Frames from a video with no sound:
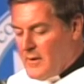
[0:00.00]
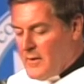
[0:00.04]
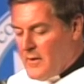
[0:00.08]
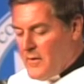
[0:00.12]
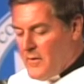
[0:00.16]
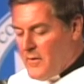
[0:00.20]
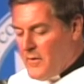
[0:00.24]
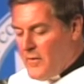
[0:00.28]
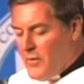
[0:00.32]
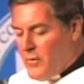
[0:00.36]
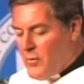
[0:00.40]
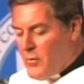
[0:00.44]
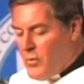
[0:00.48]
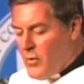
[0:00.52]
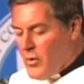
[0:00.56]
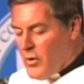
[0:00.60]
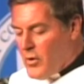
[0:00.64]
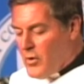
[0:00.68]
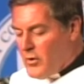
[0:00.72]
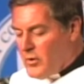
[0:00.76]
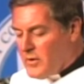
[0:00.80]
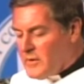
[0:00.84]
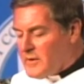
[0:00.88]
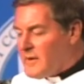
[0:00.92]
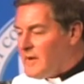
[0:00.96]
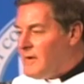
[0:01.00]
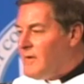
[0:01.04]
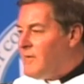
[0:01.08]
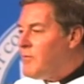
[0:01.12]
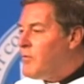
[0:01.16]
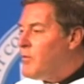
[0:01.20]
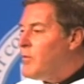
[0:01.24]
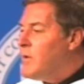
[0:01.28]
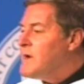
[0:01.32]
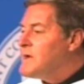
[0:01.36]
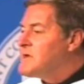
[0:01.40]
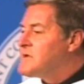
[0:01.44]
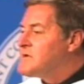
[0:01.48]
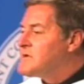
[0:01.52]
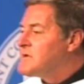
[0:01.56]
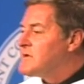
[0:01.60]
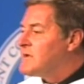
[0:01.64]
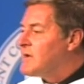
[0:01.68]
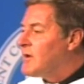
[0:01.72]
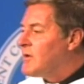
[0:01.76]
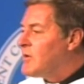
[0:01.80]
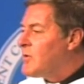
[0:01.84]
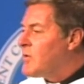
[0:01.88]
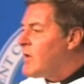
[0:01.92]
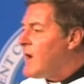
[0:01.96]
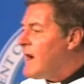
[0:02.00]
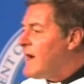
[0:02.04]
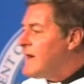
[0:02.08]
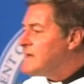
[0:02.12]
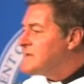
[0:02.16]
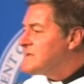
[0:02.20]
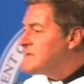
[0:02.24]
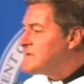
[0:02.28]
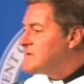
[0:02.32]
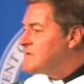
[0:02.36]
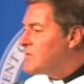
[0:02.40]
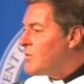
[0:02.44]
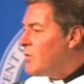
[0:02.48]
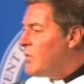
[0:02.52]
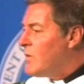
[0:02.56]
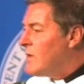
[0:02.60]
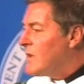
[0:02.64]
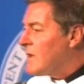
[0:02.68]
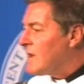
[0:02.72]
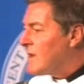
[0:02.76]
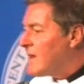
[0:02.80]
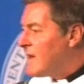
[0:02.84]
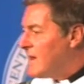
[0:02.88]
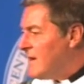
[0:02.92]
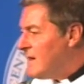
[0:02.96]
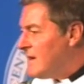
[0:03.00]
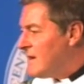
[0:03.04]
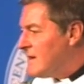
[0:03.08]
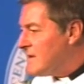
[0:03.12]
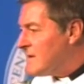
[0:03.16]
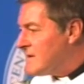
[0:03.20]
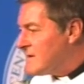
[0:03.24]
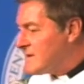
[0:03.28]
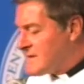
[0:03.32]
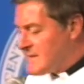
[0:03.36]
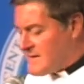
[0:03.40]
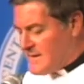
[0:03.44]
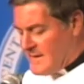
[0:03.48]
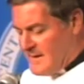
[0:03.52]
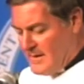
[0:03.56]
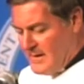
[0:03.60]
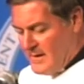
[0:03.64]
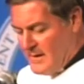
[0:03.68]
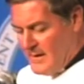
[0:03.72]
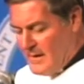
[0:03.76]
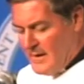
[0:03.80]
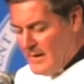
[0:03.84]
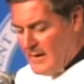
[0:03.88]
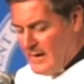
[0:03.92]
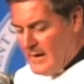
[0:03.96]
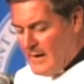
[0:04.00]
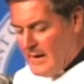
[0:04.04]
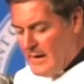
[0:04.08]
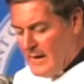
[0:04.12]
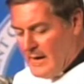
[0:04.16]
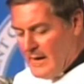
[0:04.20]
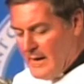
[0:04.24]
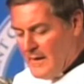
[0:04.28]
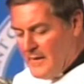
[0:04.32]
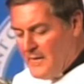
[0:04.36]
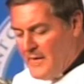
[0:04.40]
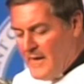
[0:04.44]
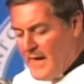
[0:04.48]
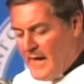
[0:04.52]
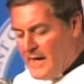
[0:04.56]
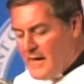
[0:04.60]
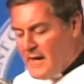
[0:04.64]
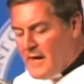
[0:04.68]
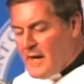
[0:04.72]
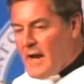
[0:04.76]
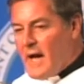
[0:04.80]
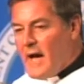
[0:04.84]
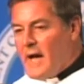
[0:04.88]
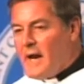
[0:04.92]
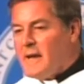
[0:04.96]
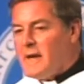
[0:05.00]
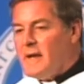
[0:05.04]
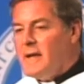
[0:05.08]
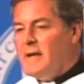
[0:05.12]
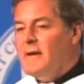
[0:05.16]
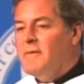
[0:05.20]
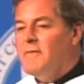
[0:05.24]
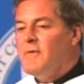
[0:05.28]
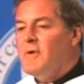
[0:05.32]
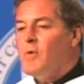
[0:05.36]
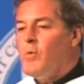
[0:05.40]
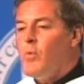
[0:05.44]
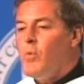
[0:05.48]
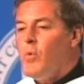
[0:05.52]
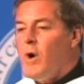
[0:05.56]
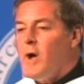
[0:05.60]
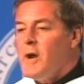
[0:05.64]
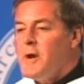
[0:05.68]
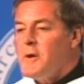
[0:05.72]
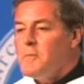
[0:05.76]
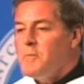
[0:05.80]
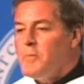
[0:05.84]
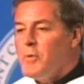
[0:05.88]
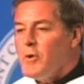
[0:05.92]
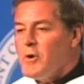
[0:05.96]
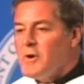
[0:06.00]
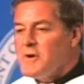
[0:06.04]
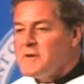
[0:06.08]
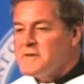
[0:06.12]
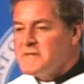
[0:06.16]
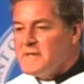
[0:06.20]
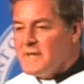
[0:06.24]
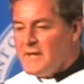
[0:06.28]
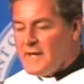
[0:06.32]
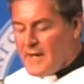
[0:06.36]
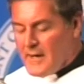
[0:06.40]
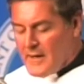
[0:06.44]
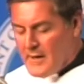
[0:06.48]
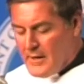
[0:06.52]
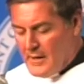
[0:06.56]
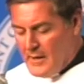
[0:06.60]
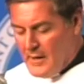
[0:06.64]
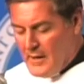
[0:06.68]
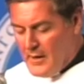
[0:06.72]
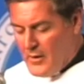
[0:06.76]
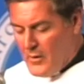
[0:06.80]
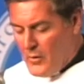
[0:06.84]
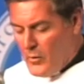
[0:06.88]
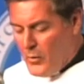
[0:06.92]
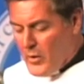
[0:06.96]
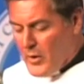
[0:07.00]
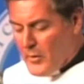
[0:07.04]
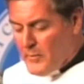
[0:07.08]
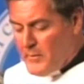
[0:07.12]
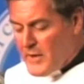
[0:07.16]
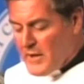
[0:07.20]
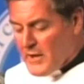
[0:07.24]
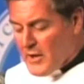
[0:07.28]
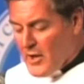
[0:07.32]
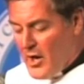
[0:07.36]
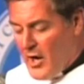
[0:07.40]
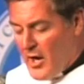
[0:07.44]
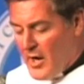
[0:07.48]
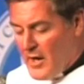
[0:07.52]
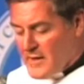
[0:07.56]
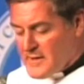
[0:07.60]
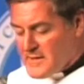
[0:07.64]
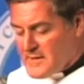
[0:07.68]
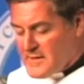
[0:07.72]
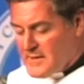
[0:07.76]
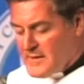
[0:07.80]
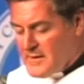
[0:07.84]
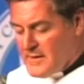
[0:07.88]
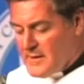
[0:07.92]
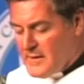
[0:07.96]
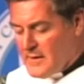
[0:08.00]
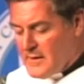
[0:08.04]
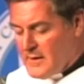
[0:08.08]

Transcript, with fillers: the world of which Christ's will is that not even one person will be lost.